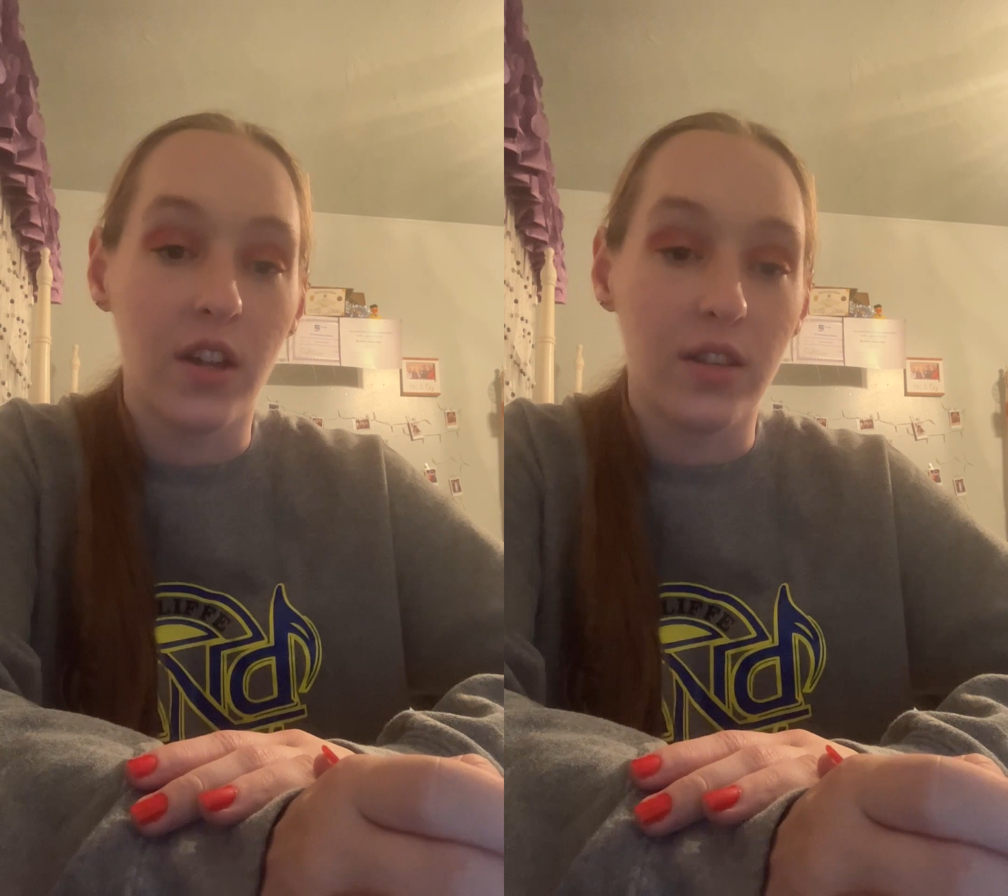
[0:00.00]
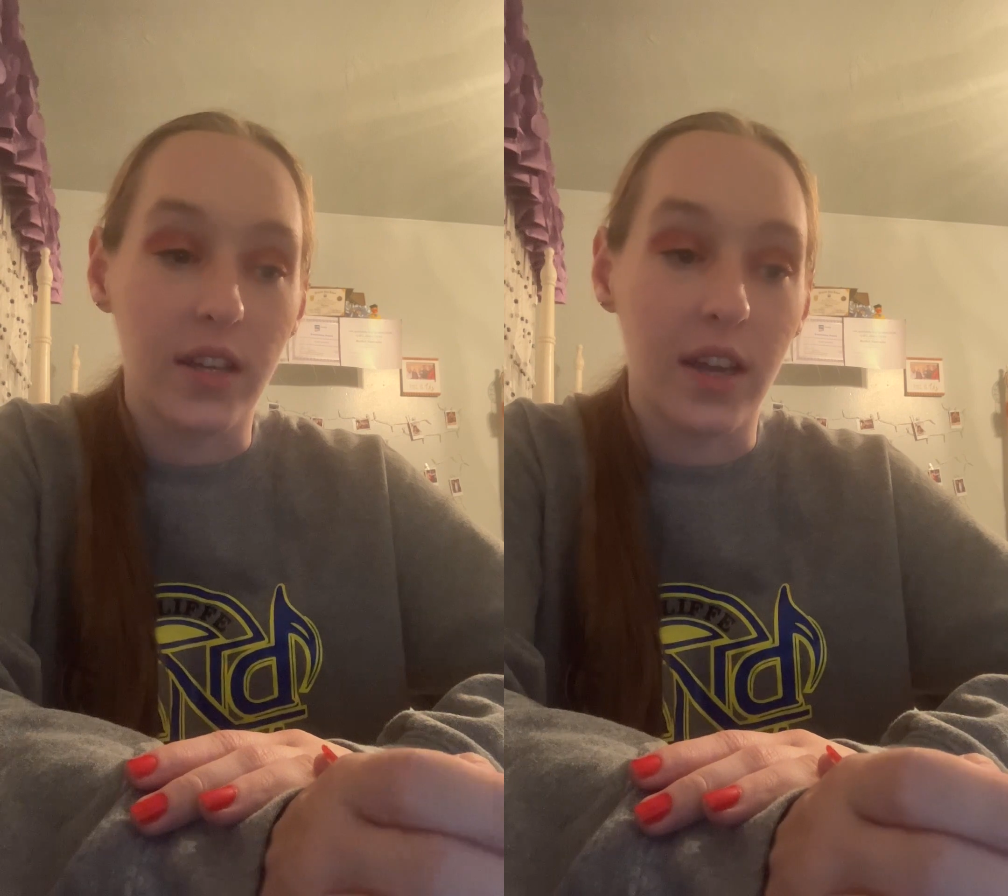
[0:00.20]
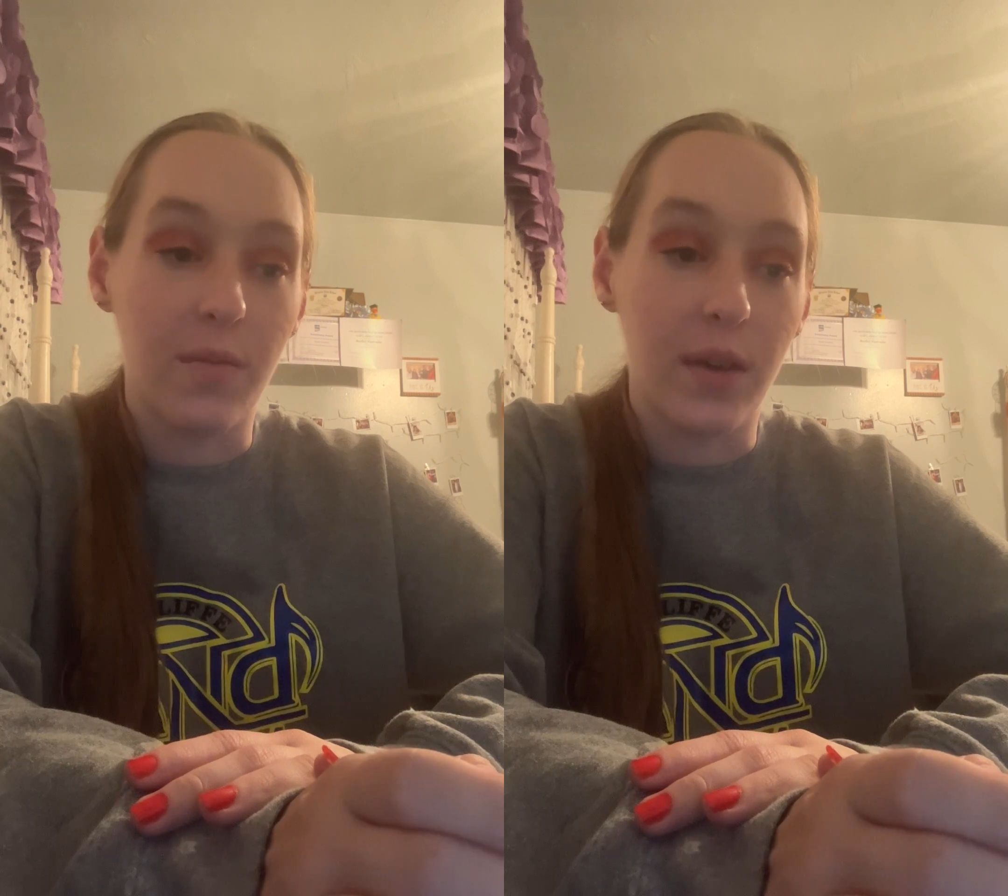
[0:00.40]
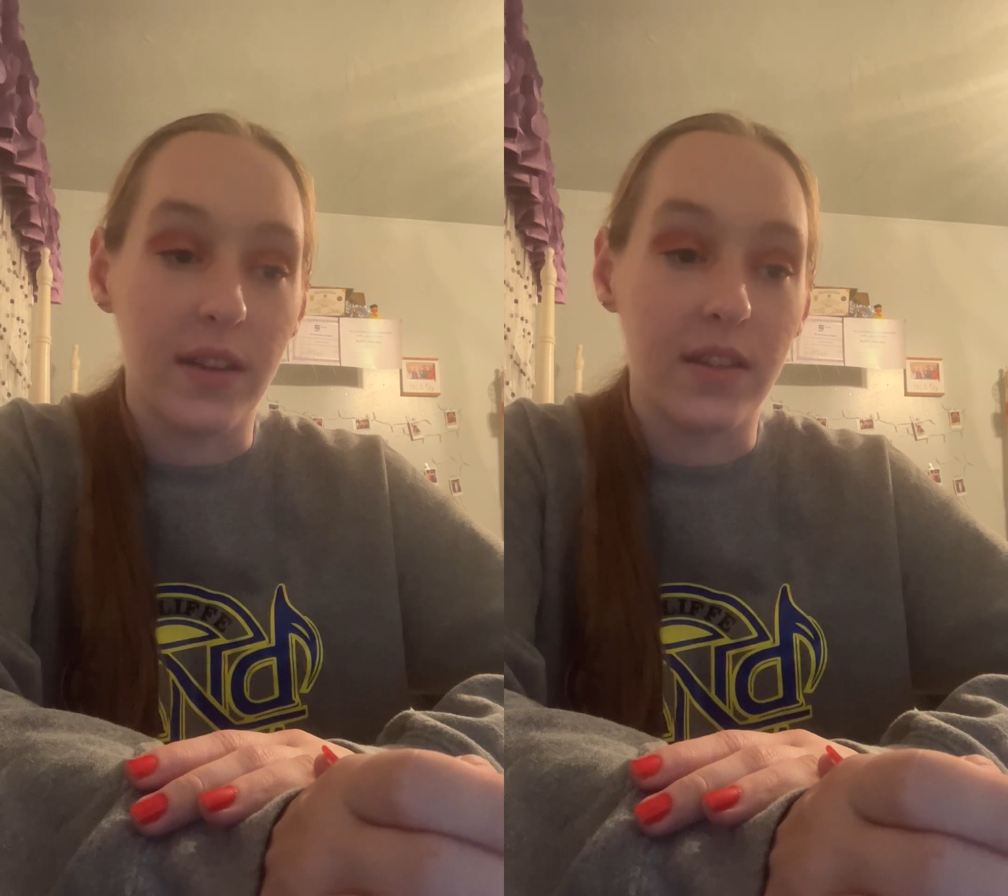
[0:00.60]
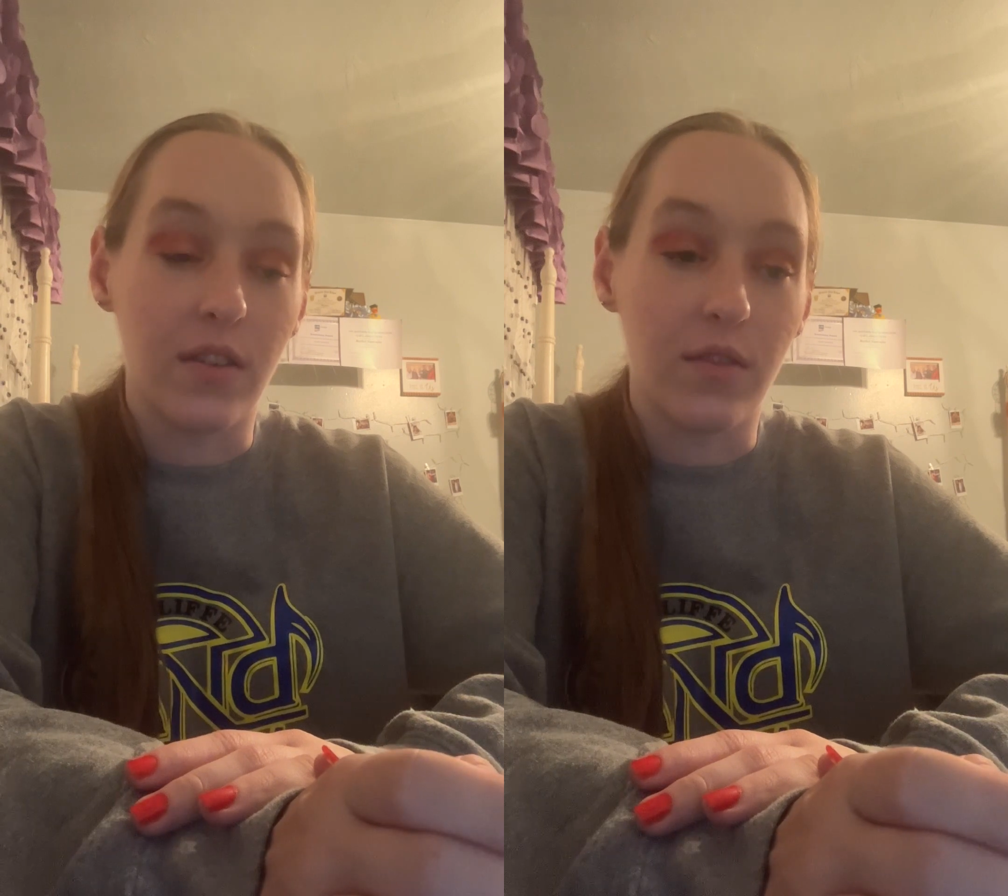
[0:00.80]
to get
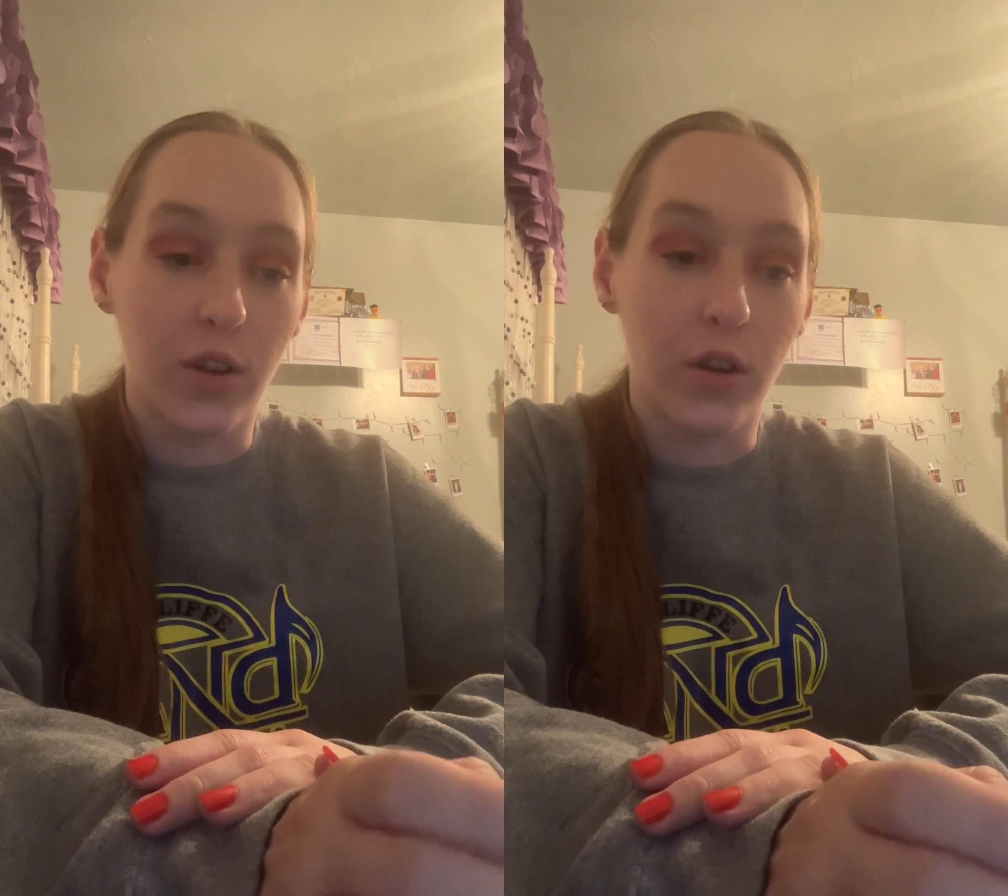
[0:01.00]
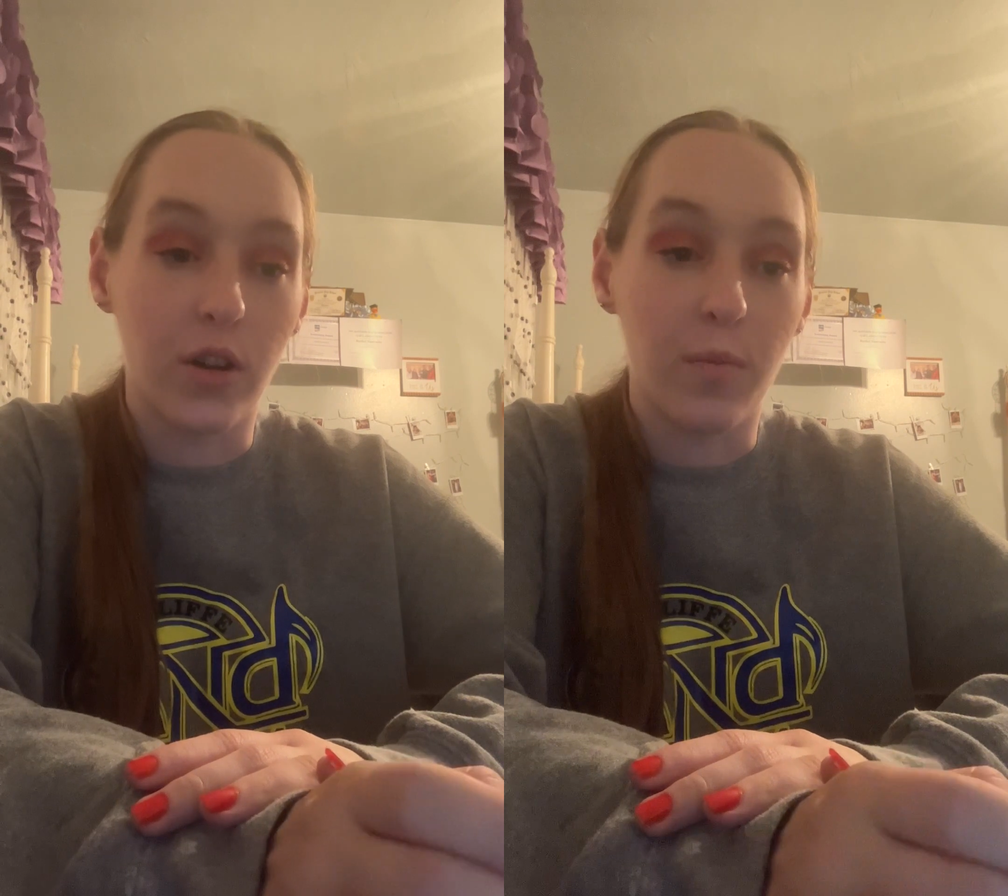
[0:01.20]
myself heard